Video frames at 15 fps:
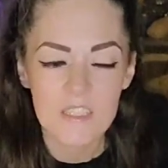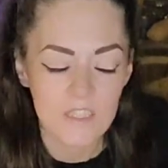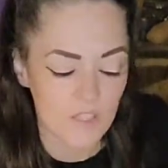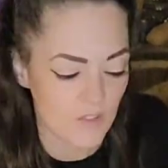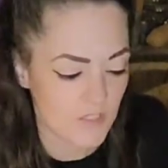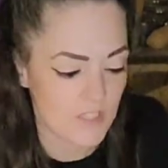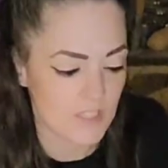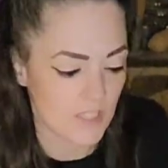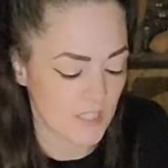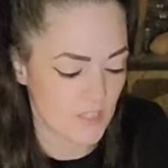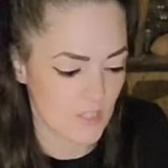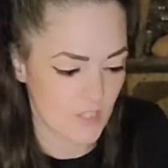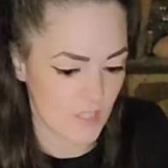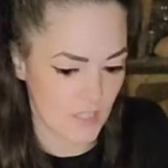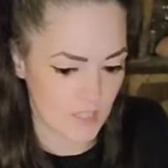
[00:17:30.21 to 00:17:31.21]
Now this is
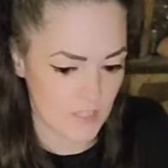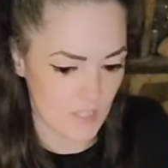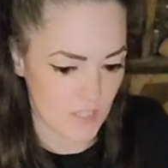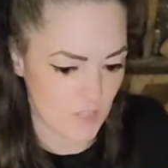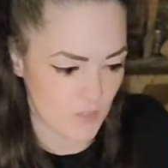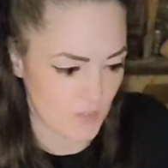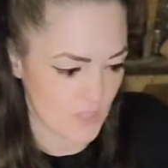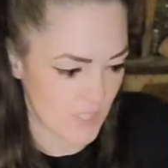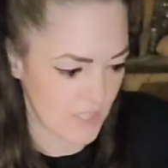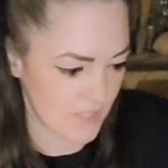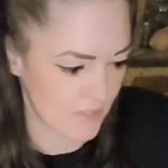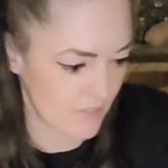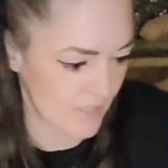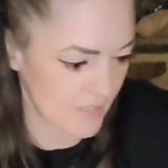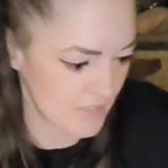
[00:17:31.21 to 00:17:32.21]
Angela that I talked to
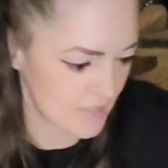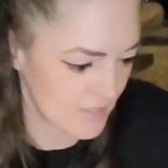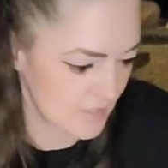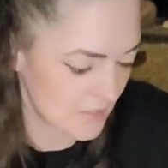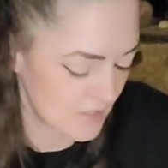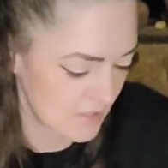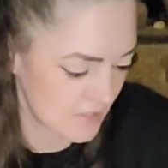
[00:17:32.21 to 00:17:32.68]
today, correct?